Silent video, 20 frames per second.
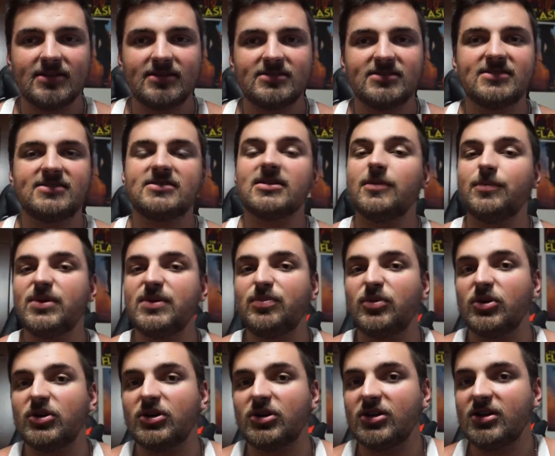To some
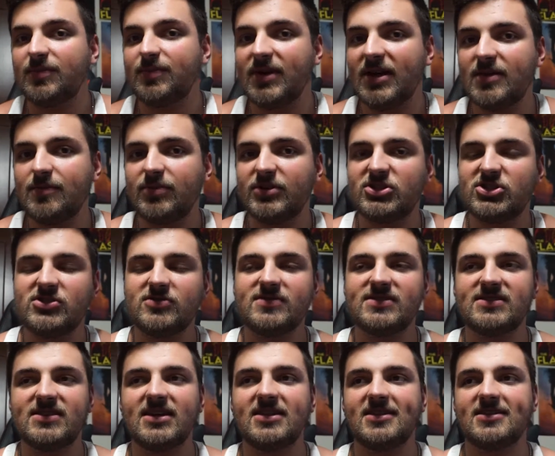people it could have been, but she
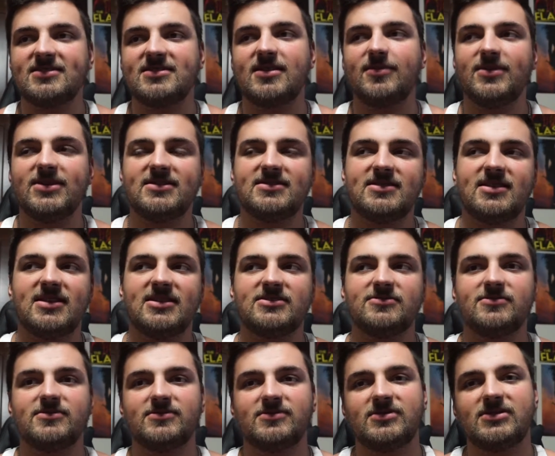was saying that some of these
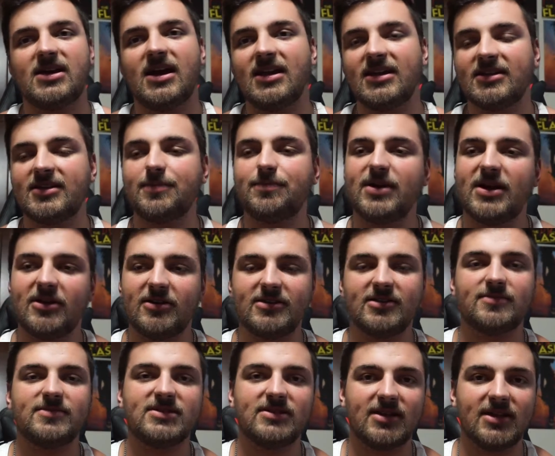things, kind of comparing
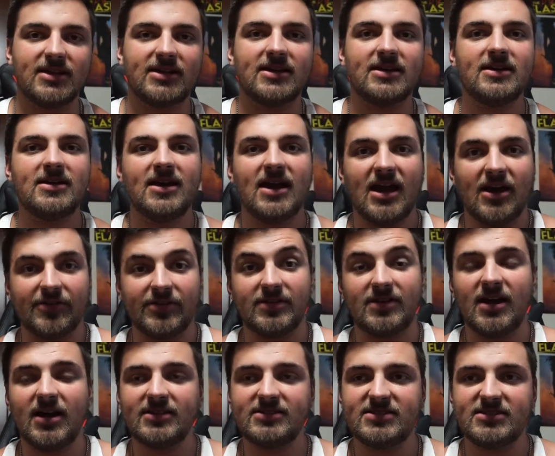them to like how the
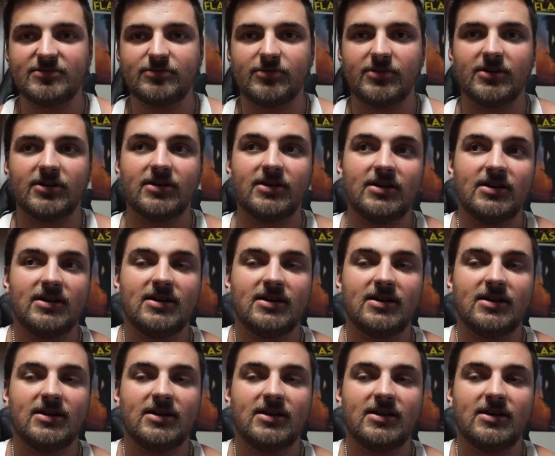Nazis were.